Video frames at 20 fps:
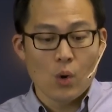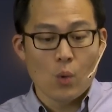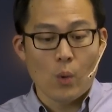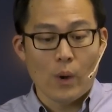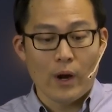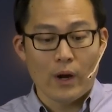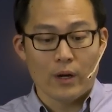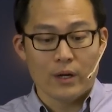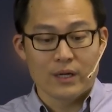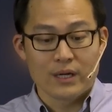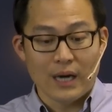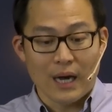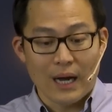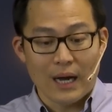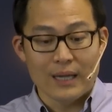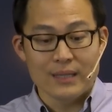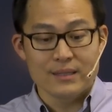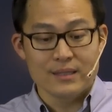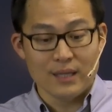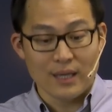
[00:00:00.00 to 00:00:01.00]
where
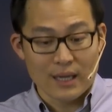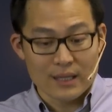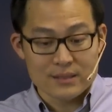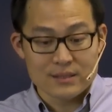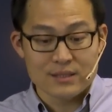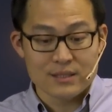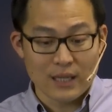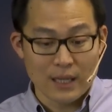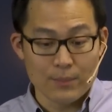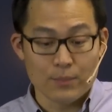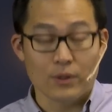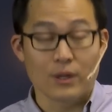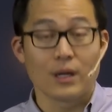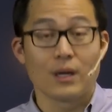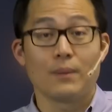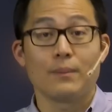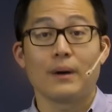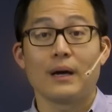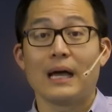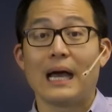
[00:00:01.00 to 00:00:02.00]
God tests
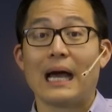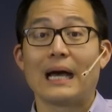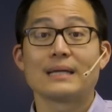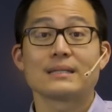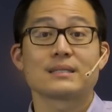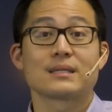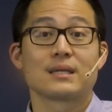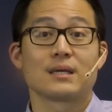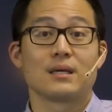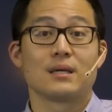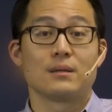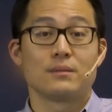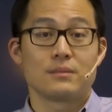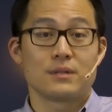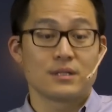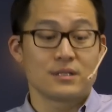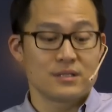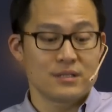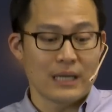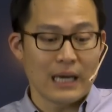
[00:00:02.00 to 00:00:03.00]
Abraham by asking him
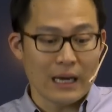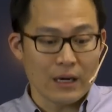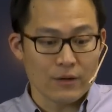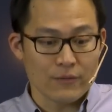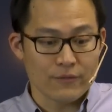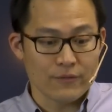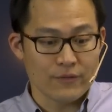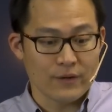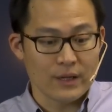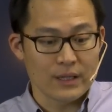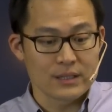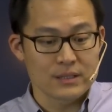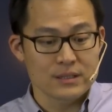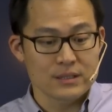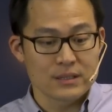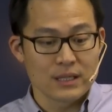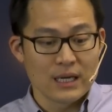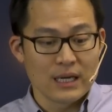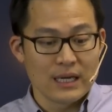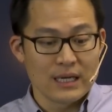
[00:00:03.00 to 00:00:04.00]
to
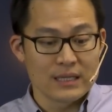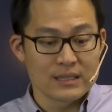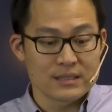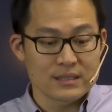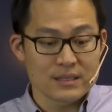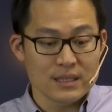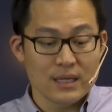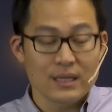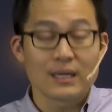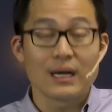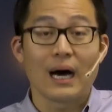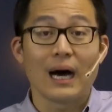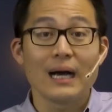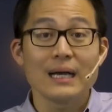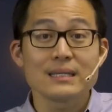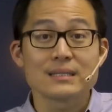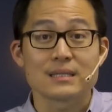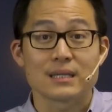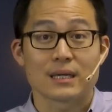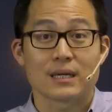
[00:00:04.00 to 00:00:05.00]
sacrifice his son
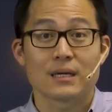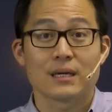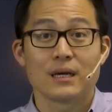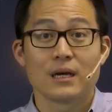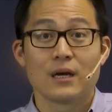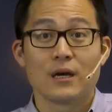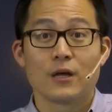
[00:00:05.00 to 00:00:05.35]
Isaac,